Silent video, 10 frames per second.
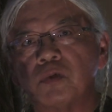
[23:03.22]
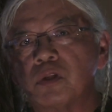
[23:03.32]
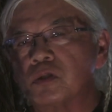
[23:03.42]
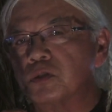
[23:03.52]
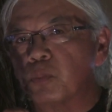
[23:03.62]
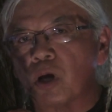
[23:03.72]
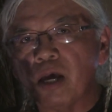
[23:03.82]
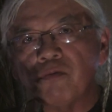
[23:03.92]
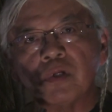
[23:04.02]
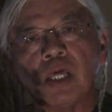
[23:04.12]
whether it's
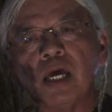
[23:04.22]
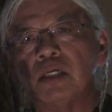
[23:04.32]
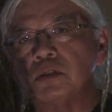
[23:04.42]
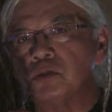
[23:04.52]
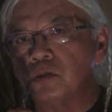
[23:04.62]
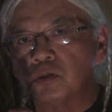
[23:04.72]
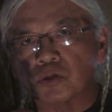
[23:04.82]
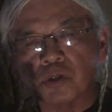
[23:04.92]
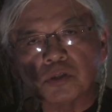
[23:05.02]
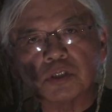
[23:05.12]
private land,
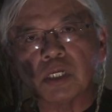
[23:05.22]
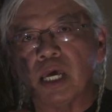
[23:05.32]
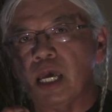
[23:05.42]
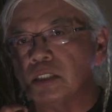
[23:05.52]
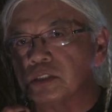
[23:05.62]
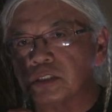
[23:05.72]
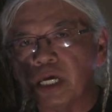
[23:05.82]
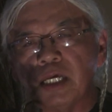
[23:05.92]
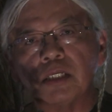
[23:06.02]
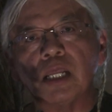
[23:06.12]
church land,
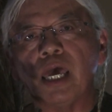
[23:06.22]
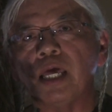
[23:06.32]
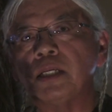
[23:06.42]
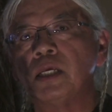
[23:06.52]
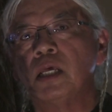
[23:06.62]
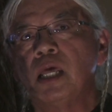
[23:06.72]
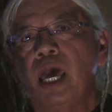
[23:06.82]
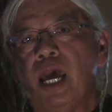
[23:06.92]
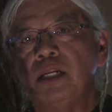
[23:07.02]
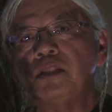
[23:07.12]
state land,
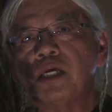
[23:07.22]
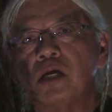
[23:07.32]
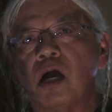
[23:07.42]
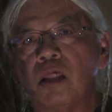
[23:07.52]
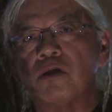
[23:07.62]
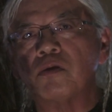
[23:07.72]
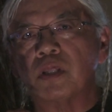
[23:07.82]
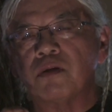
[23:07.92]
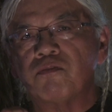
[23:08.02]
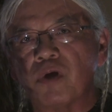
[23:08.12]
anything other
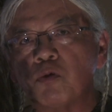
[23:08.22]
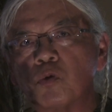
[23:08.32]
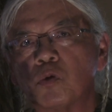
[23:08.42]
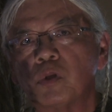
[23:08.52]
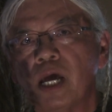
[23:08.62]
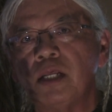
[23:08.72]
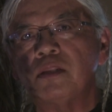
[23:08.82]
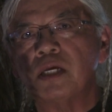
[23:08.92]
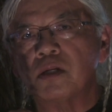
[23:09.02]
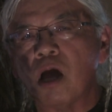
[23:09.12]
than federal,
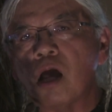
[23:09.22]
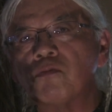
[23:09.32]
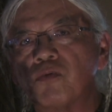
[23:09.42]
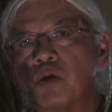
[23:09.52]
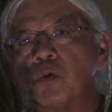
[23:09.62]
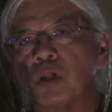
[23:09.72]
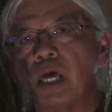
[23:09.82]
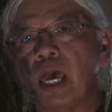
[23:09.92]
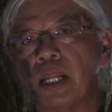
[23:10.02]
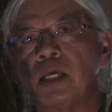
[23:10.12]
anything non-federal
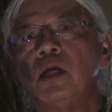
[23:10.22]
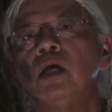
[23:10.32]
land,